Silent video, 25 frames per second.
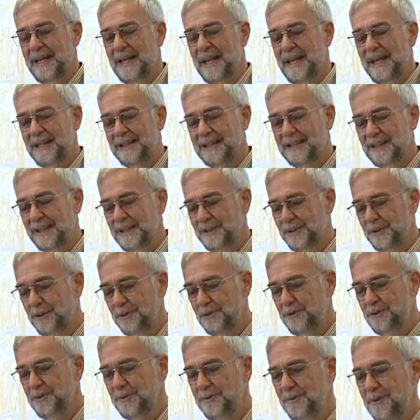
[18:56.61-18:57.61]
And I
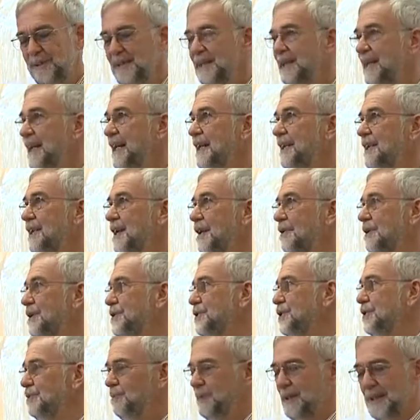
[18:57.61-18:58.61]
do
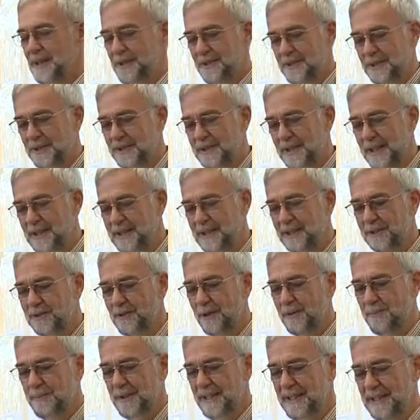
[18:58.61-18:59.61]
encourage you, please, to take a
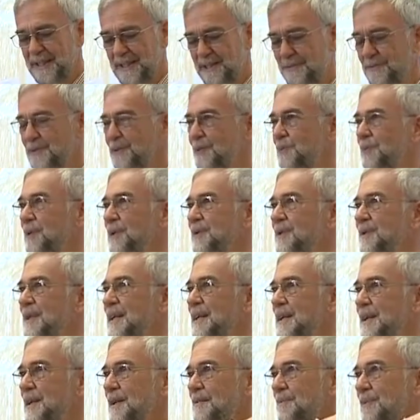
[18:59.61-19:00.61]
copy, if you would
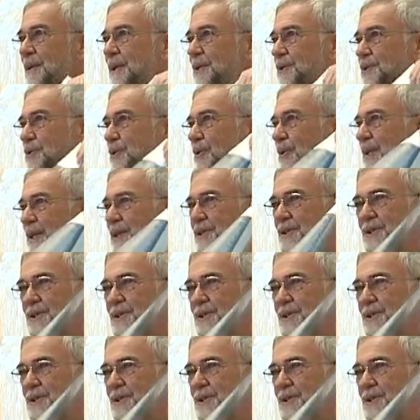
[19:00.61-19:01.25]
be at all